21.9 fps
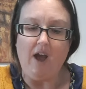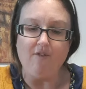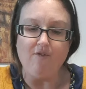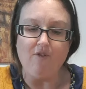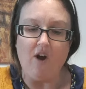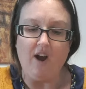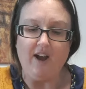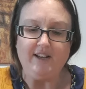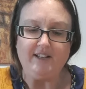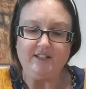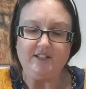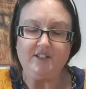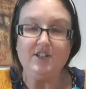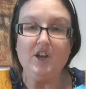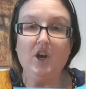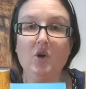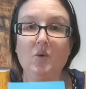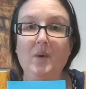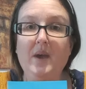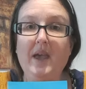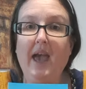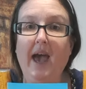Right,
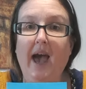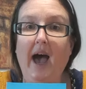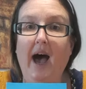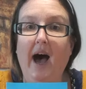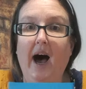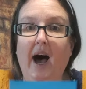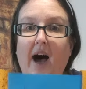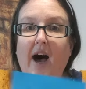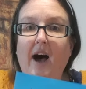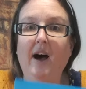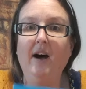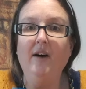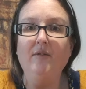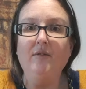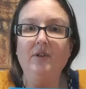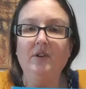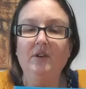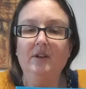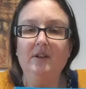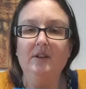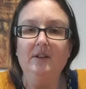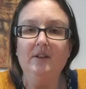so we have
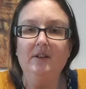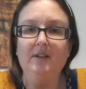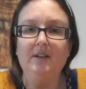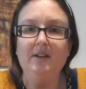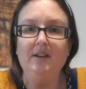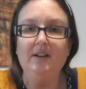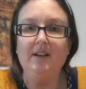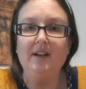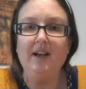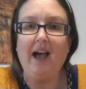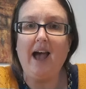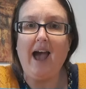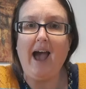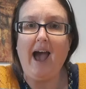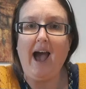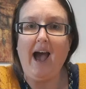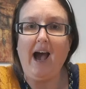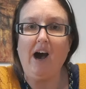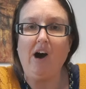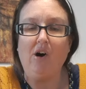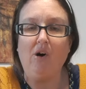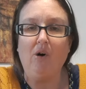
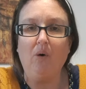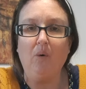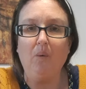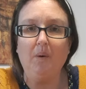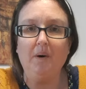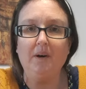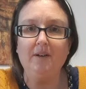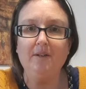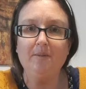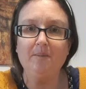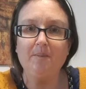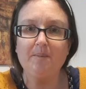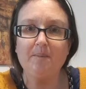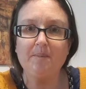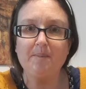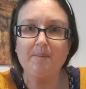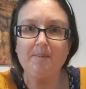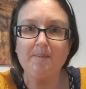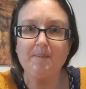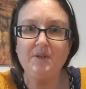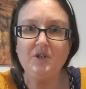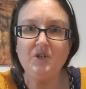how.
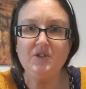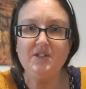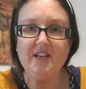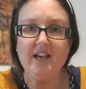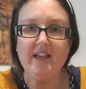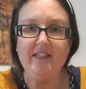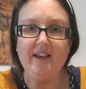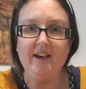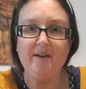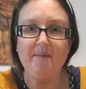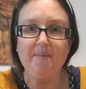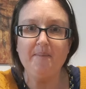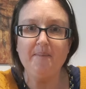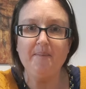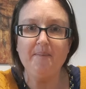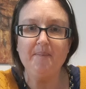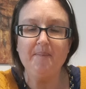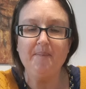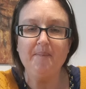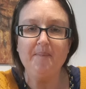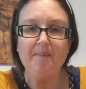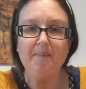Can you say that?
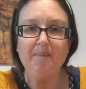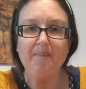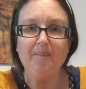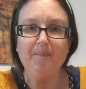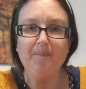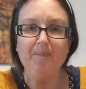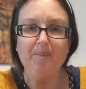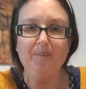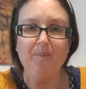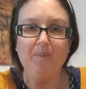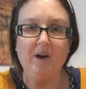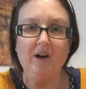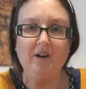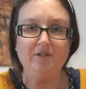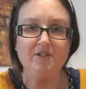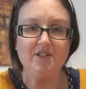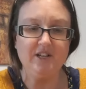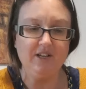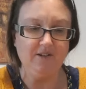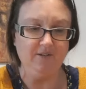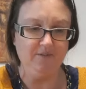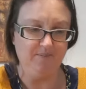Well
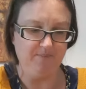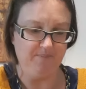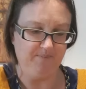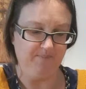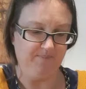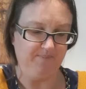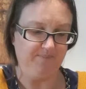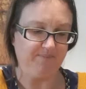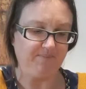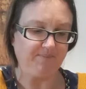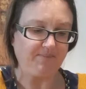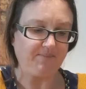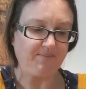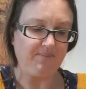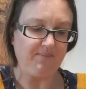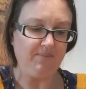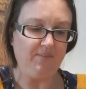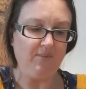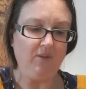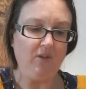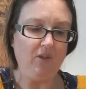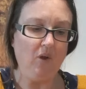done.
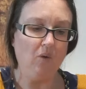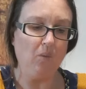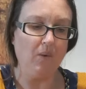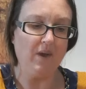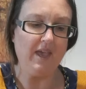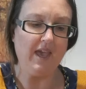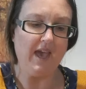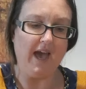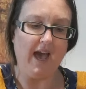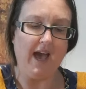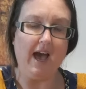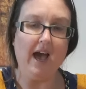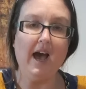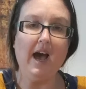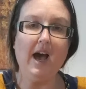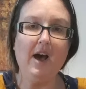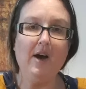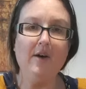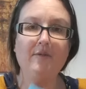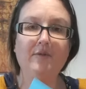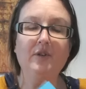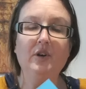We
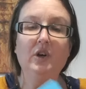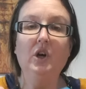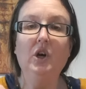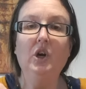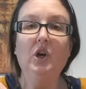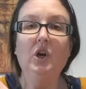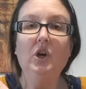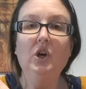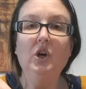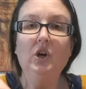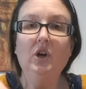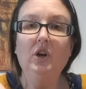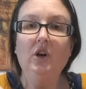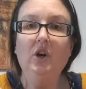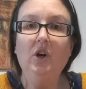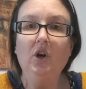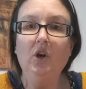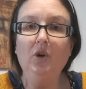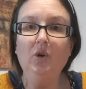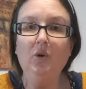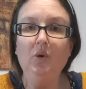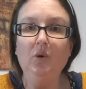have
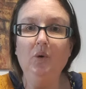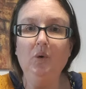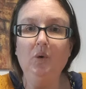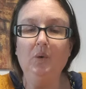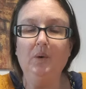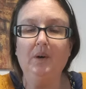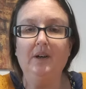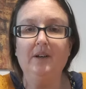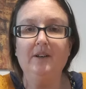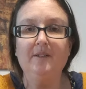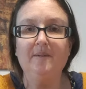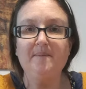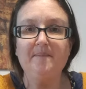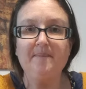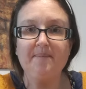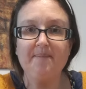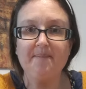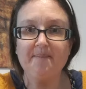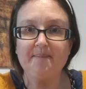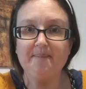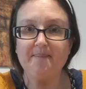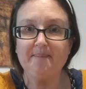who.
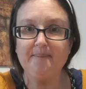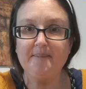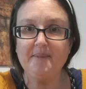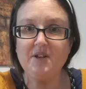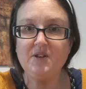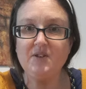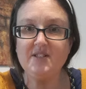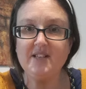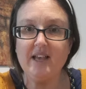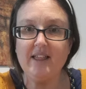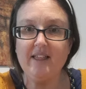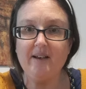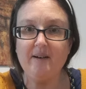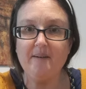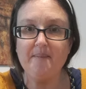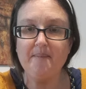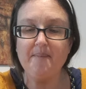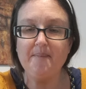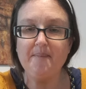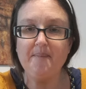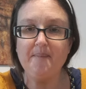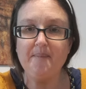Can you say
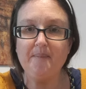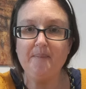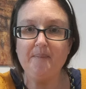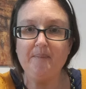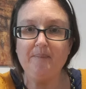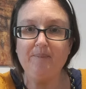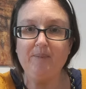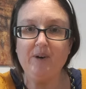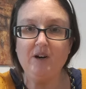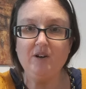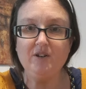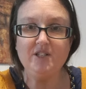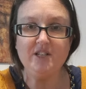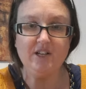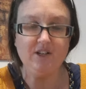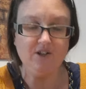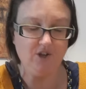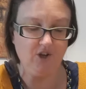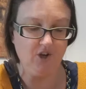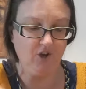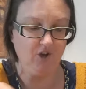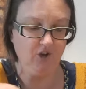that? Well
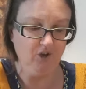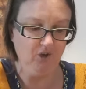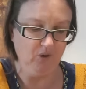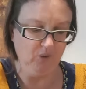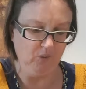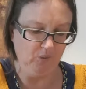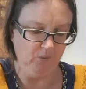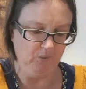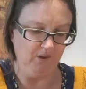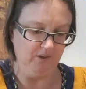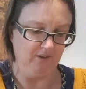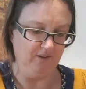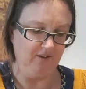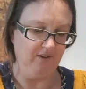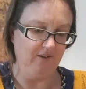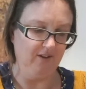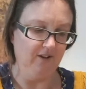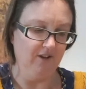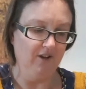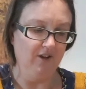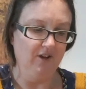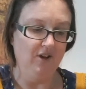done. Who.
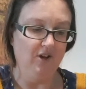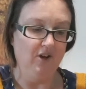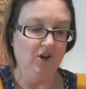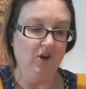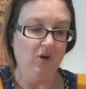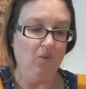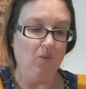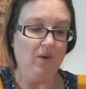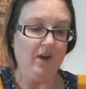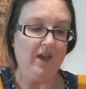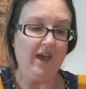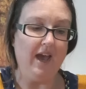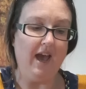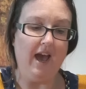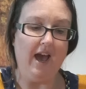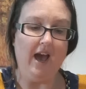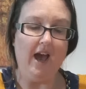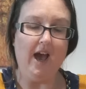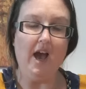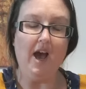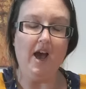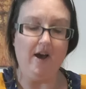We
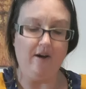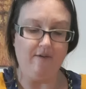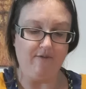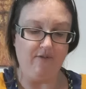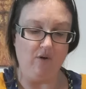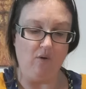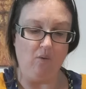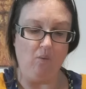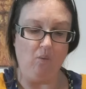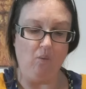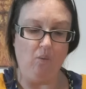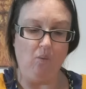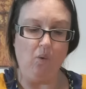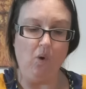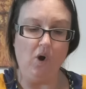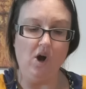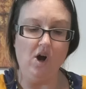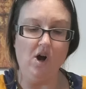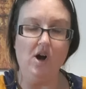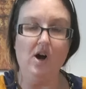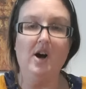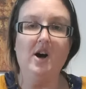have
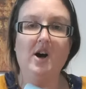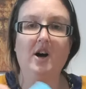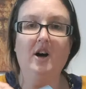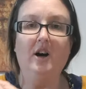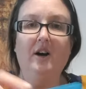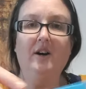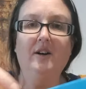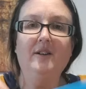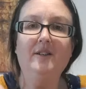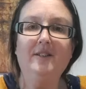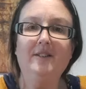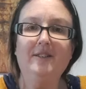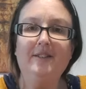were.